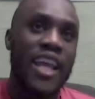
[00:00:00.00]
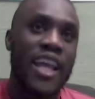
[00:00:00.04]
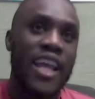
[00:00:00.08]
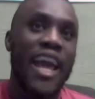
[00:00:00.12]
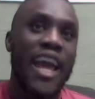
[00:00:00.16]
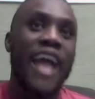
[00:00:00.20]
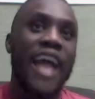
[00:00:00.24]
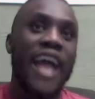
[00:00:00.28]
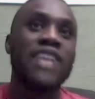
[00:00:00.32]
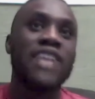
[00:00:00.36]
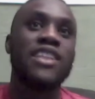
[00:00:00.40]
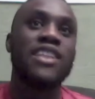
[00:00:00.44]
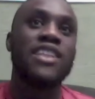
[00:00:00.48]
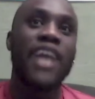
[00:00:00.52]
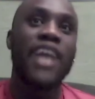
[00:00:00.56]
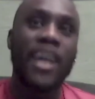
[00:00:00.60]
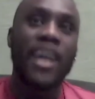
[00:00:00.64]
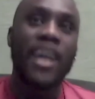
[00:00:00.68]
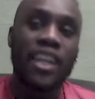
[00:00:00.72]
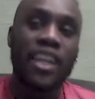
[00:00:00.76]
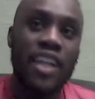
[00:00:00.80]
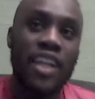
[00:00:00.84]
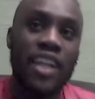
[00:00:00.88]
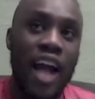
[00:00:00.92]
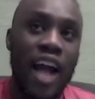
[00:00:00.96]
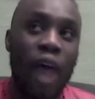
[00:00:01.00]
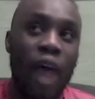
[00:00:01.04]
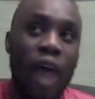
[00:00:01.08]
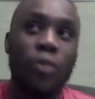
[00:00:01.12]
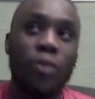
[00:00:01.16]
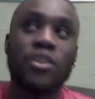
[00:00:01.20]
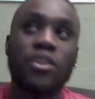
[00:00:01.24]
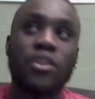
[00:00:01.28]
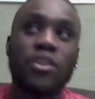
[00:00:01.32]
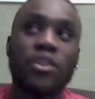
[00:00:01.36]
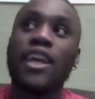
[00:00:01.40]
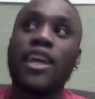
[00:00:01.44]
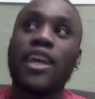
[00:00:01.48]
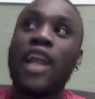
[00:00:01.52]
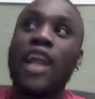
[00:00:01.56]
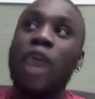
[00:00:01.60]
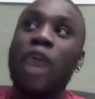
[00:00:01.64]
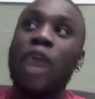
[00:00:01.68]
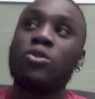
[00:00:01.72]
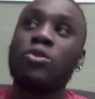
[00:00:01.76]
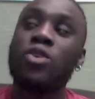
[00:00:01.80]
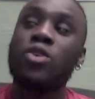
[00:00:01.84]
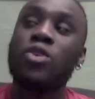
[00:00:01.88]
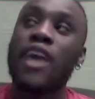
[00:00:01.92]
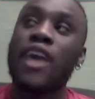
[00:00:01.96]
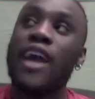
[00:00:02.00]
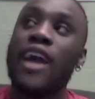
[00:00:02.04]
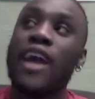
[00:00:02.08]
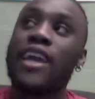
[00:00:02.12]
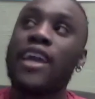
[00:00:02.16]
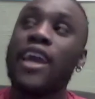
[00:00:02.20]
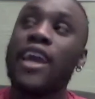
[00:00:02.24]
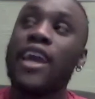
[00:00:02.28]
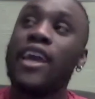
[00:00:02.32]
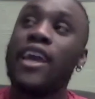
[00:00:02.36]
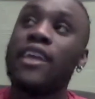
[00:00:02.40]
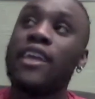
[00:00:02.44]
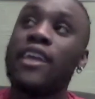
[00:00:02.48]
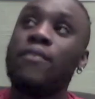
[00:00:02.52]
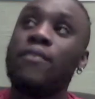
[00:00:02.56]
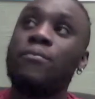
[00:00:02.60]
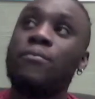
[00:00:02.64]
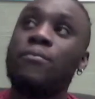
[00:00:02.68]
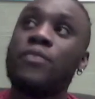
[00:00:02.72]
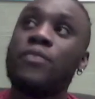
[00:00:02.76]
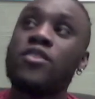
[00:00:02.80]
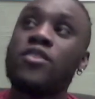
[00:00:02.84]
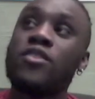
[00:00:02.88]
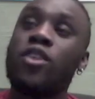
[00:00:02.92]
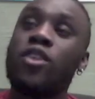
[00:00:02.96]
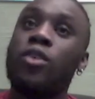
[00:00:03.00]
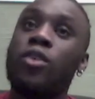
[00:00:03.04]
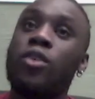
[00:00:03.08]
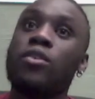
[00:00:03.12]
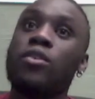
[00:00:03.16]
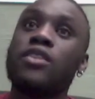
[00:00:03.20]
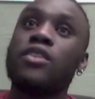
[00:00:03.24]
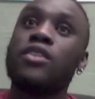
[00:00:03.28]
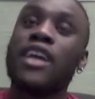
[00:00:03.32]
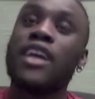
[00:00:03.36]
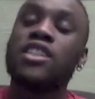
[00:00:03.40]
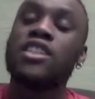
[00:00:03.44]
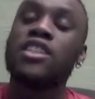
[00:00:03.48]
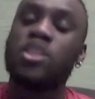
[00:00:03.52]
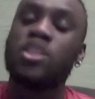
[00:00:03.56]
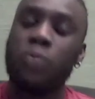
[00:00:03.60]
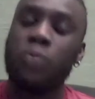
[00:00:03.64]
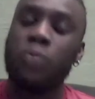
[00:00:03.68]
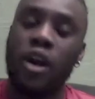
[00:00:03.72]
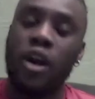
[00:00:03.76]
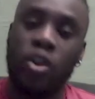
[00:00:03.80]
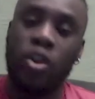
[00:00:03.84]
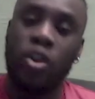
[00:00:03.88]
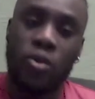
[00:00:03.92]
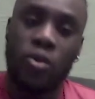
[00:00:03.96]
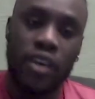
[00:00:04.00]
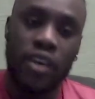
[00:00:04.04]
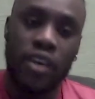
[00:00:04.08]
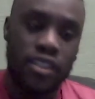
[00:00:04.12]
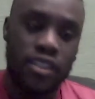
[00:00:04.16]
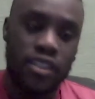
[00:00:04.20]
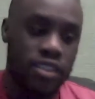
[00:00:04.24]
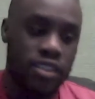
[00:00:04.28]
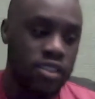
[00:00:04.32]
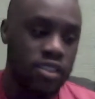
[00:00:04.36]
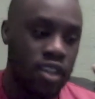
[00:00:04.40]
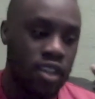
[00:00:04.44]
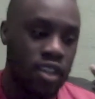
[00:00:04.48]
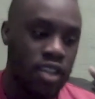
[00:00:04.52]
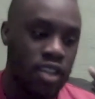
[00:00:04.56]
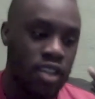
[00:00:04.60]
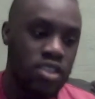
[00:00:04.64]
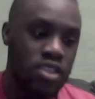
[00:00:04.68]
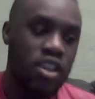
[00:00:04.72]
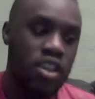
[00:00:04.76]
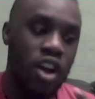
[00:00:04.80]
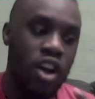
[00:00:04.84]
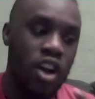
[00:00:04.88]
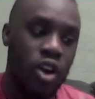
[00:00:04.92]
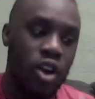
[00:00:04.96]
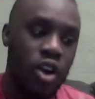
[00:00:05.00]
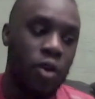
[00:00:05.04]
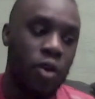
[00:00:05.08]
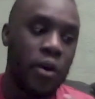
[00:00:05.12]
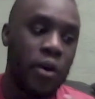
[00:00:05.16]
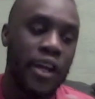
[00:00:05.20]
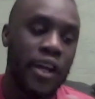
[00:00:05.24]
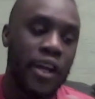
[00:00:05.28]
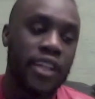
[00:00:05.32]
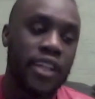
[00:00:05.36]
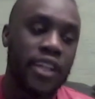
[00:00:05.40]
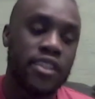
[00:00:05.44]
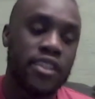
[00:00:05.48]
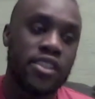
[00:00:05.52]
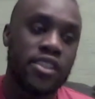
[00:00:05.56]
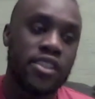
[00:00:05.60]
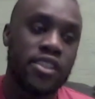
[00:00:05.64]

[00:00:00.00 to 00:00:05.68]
And then I would look at getting, so that's Jamal Lewis, Thiago, and